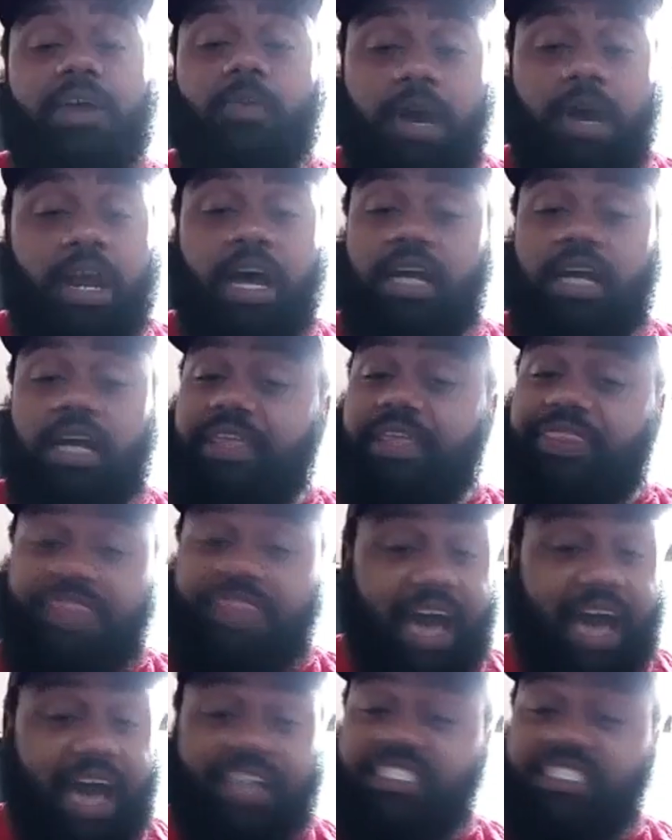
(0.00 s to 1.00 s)
one hundred
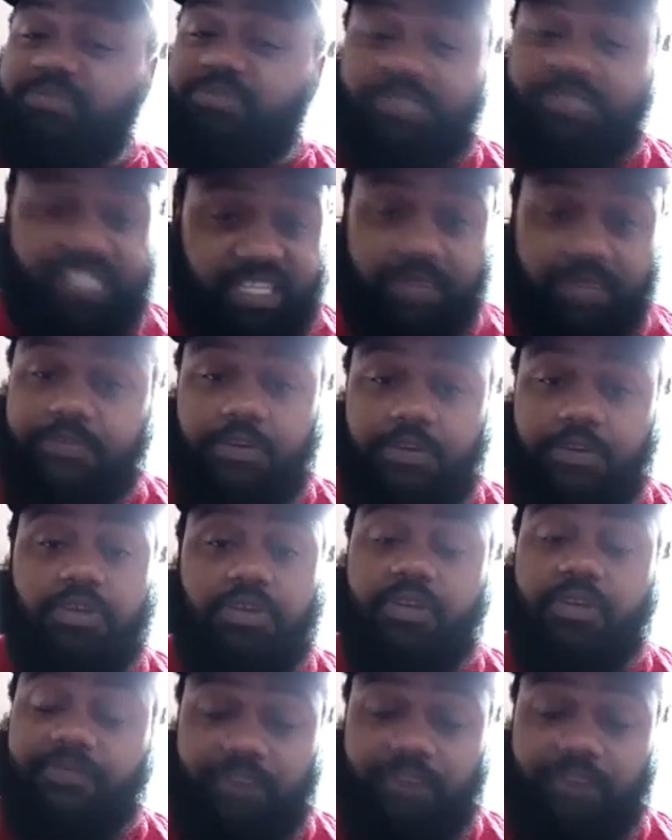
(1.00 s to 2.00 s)
thousand percent for you.
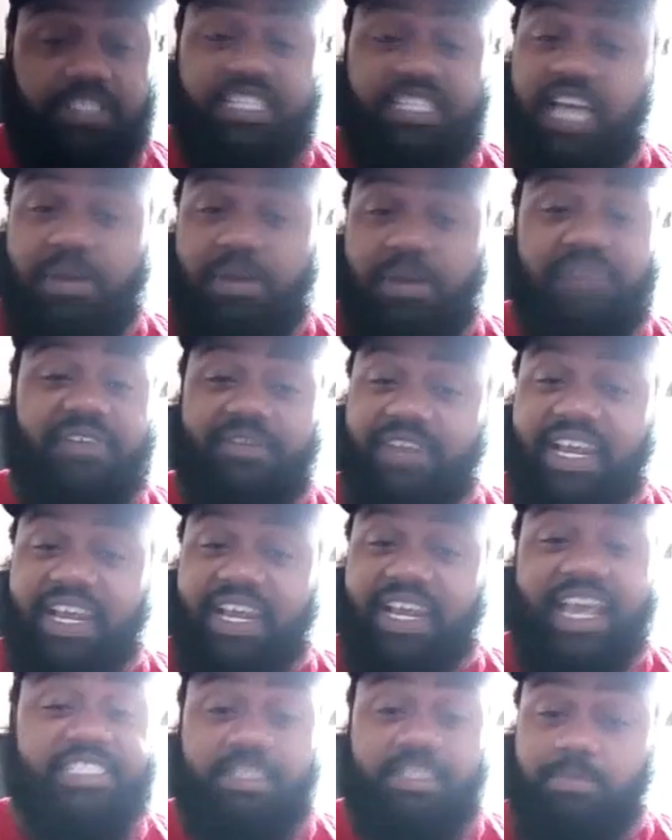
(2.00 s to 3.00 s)
The first time I've ever
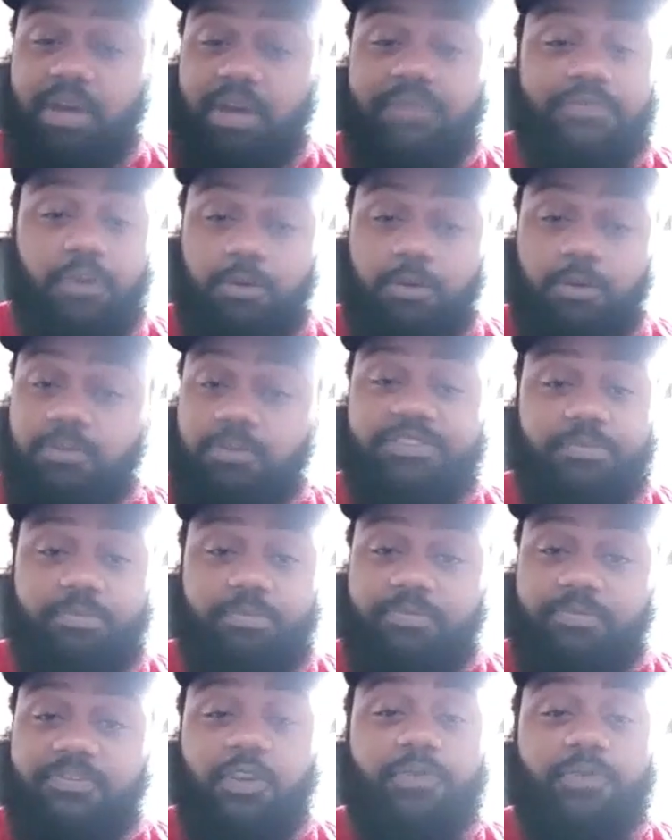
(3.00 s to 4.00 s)
casted my vote was for
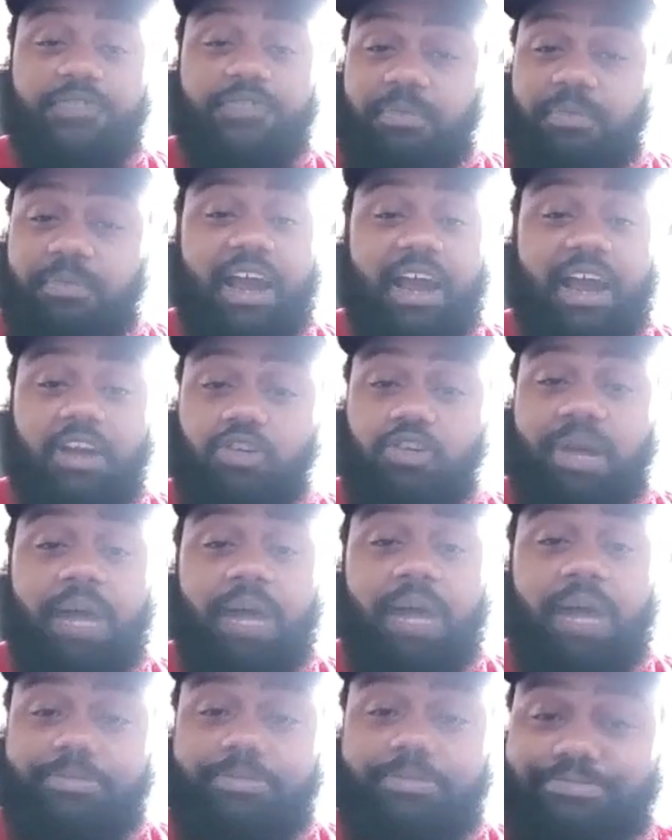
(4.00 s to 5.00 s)
vote for Barack
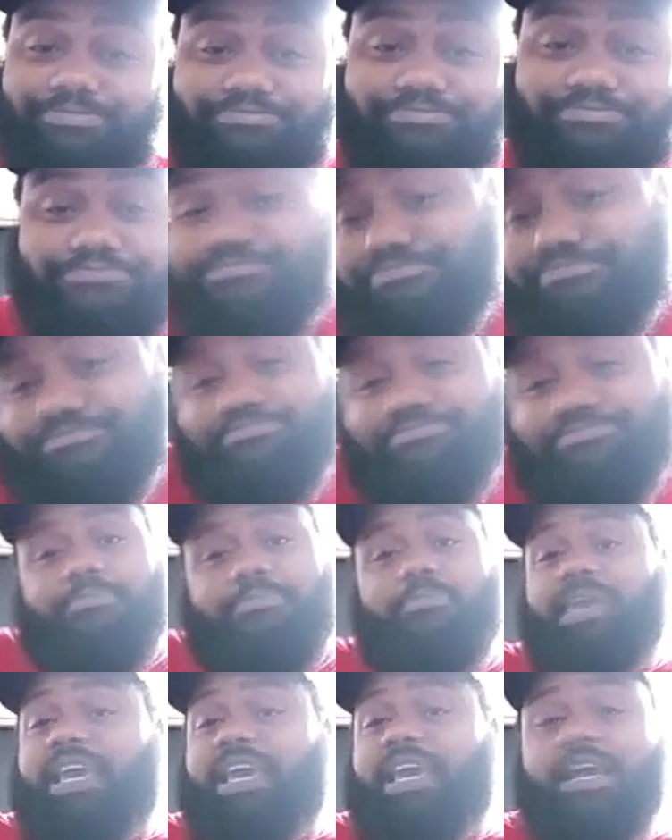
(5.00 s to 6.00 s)
Obama.
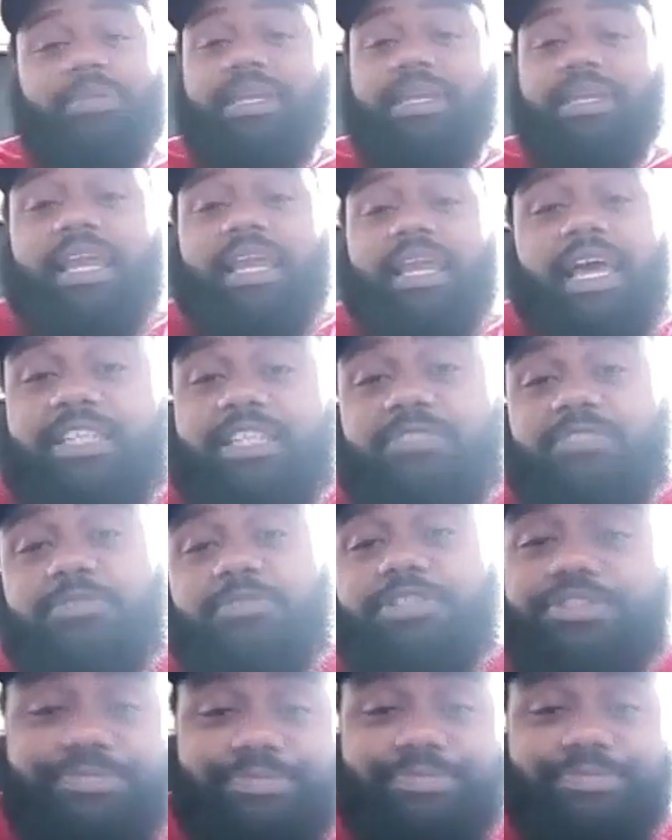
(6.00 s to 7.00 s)
I'm being completely honest
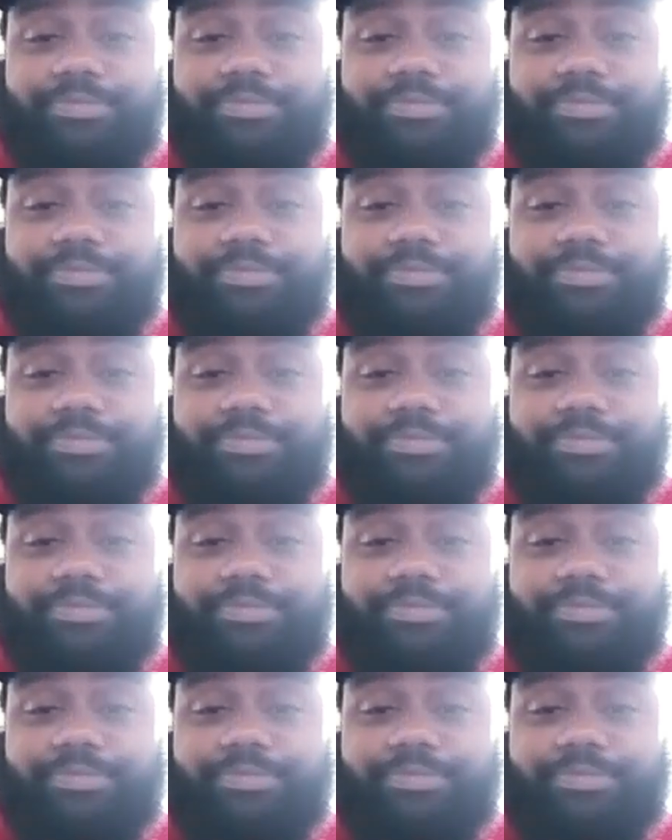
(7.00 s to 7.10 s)
with you.